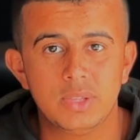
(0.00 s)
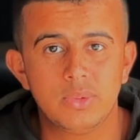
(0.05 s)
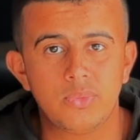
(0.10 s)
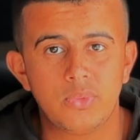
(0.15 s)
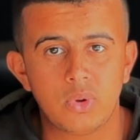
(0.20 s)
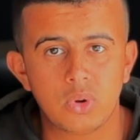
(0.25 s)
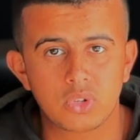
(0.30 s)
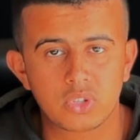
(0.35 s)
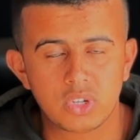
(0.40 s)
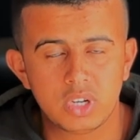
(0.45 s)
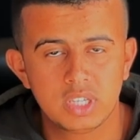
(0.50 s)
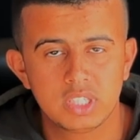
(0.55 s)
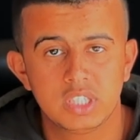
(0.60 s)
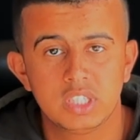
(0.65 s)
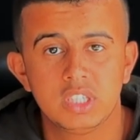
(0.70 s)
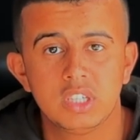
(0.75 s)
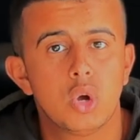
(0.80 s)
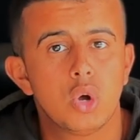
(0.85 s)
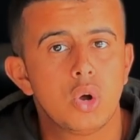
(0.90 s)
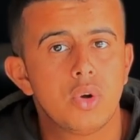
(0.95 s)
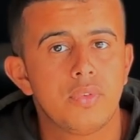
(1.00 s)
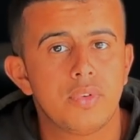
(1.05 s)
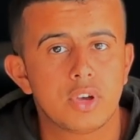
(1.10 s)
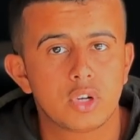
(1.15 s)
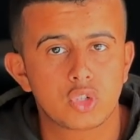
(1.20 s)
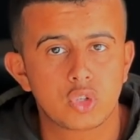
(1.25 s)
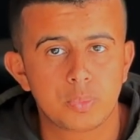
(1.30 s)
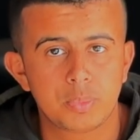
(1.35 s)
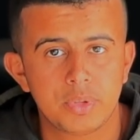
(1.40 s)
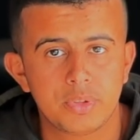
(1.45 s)
the functionality for
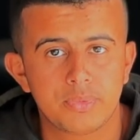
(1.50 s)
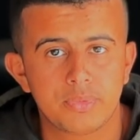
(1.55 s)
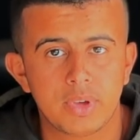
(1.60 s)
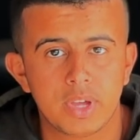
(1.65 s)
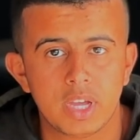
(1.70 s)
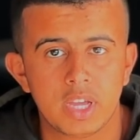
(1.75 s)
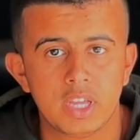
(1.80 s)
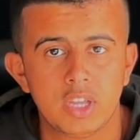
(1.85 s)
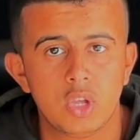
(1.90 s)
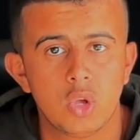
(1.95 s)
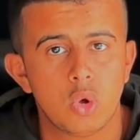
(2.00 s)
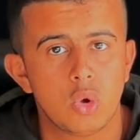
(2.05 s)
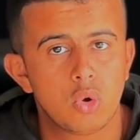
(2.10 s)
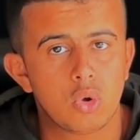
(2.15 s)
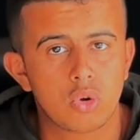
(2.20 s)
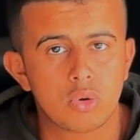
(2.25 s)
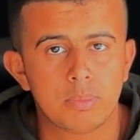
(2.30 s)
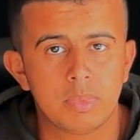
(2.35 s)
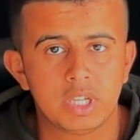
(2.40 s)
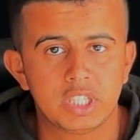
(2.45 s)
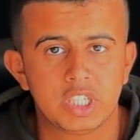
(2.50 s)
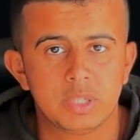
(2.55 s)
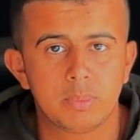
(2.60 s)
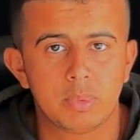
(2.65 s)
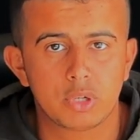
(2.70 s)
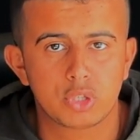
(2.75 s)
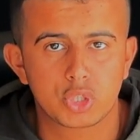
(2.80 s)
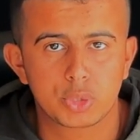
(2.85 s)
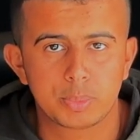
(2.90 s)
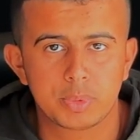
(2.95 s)
Shopify or
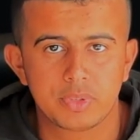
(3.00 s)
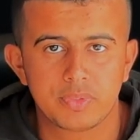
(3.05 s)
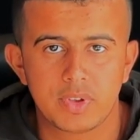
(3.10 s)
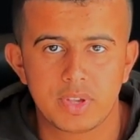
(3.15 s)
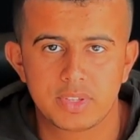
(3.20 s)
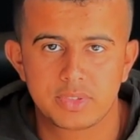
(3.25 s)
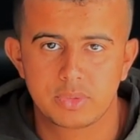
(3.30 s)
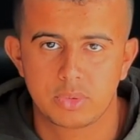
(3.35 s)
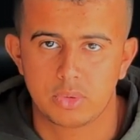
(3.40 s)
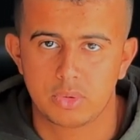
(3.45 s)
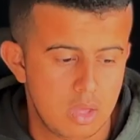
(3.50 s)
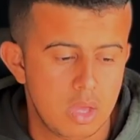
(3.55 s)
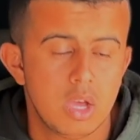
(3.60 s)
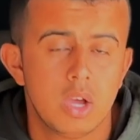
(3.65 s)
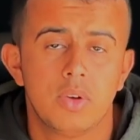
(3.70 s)
multiple Shopify stores.